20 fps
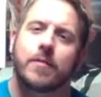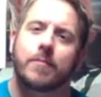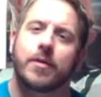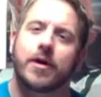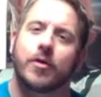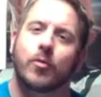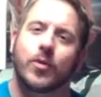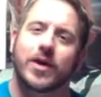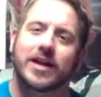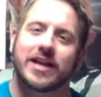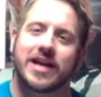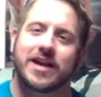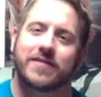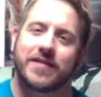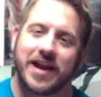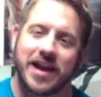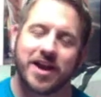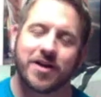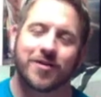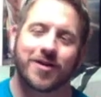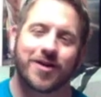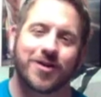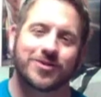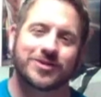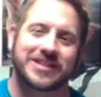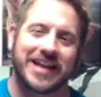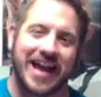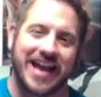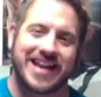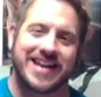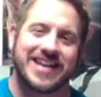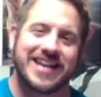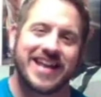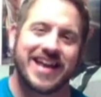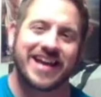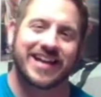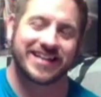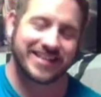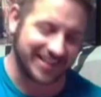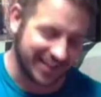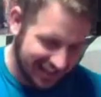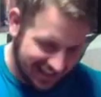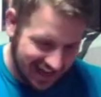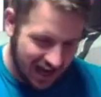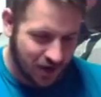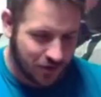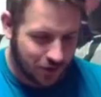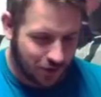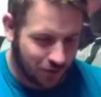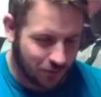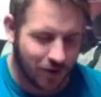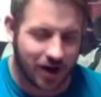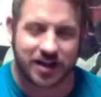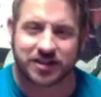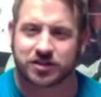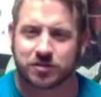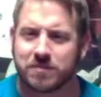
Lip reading: but we leave Heroes and Nick together, right?